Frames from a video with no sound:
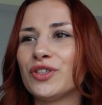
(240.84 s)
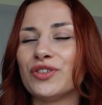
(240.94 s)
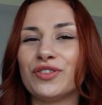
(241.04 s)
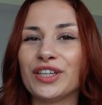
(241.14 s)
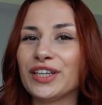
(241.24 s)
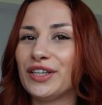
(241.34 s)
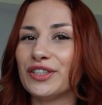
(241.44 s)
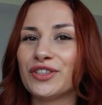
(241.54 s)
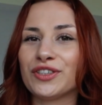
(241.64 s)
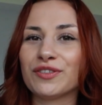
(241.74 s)
was really
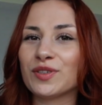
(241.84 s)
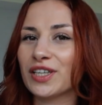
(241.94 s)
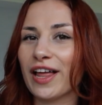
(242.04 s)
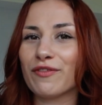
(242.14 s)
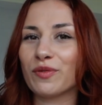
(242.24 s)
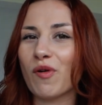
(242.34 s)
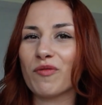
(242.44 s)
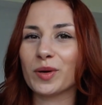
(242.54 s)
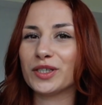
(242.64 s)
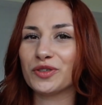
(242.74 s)
the surface level
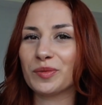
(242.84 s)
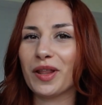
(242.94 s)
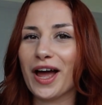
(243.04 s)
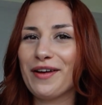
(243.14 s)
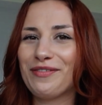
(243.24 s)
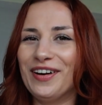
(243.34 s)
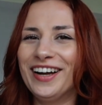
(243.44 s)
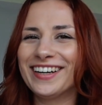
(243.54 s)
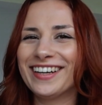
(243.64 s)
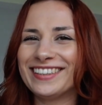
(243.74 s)
of my dream life,
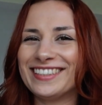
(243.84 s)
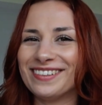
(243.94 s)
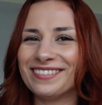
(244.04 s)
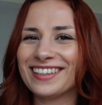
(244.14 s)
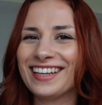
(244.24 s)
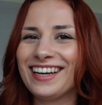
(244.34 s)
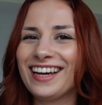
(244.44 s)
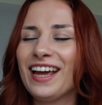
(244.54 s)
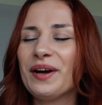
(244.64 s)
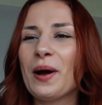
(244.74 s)

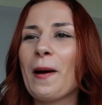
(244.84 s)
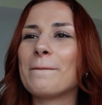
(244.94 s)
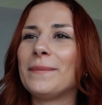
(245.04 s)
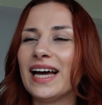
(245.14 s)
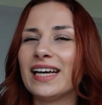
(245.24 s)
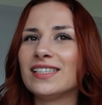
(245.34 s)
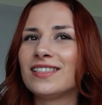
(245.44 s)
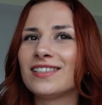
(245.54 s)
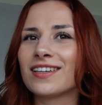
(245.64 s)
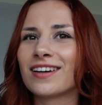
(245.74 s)
definitely.
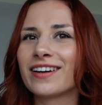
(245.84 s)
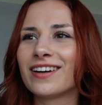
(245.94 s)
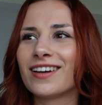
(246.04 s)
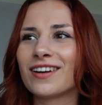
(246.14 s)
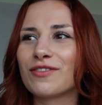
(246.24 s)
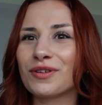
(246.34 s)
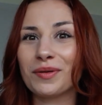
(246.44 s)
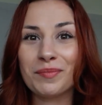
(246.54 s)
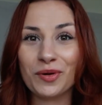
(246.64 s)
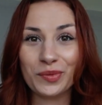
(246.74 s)
But
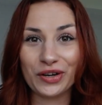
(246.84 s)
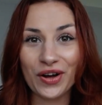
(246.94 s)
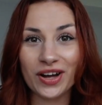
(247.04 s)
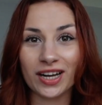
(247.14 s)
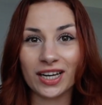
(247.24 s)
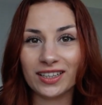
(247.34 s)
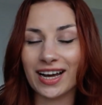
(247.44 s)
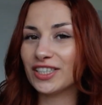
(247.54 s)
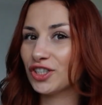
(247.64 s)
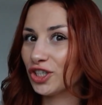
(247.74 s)
from that moment
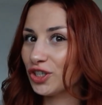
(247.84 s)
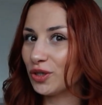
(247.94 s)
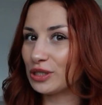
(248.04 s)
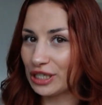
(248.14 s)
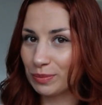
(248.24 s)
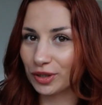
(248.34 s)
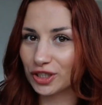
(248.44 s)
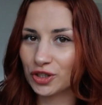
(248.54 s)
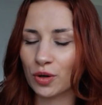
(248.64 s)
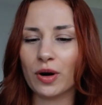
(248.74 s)
on, I started to go
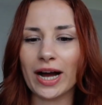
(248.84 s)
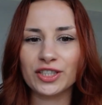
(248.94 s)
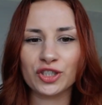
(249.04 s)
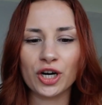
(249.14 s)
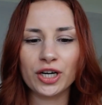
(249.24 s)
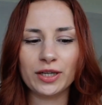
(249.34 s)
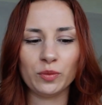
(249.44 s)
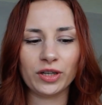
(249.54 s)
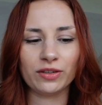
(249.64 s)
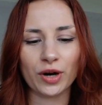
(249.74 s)
deeper. So I started
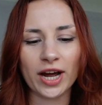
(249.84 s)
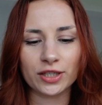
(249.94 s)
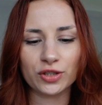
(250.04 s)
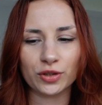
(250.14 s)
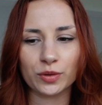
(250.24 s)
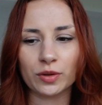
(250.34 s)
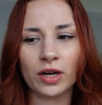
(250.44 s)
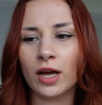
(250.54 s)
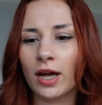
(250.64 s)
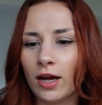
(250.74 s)
with gratitude.
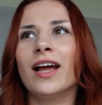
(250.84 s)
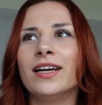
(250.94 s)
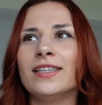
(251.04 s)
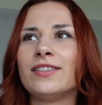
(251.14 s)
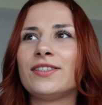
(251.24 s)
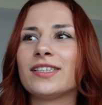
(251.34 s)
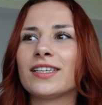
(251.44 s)
And